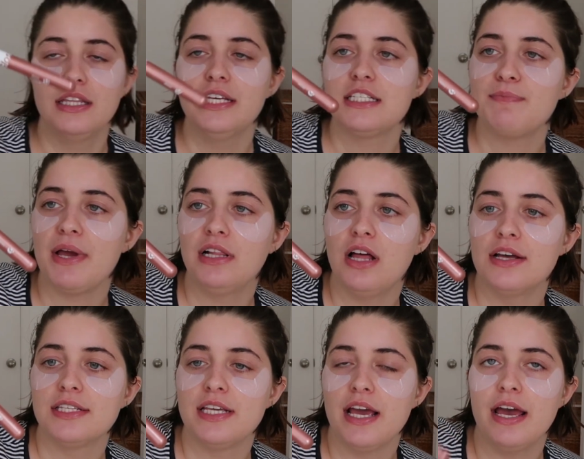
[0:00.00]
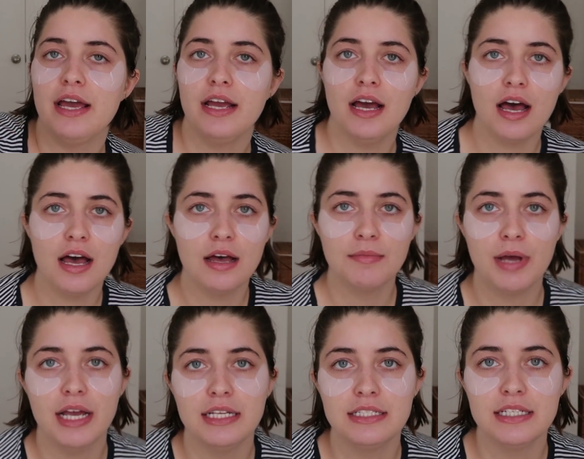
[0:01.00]
This by Glossier,
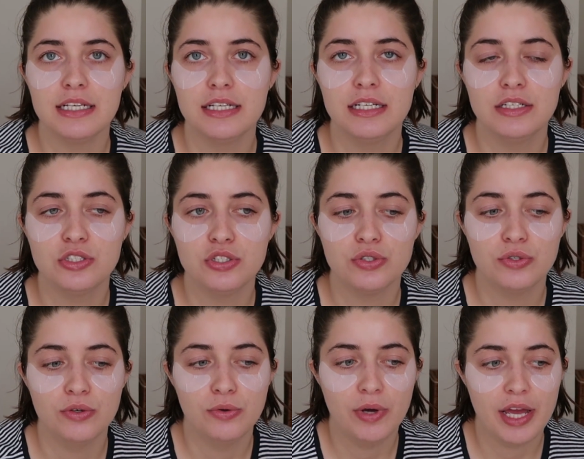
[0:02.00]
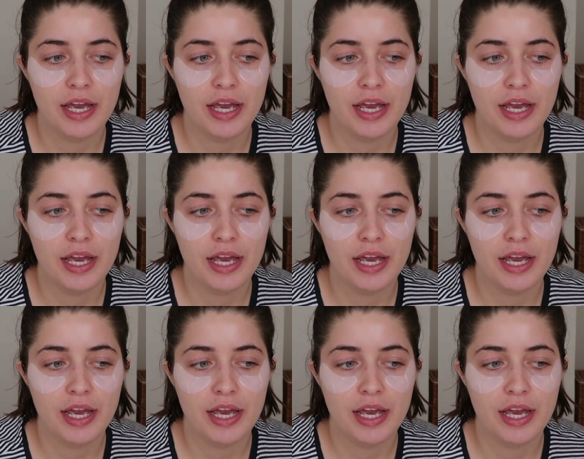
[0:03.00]
I did do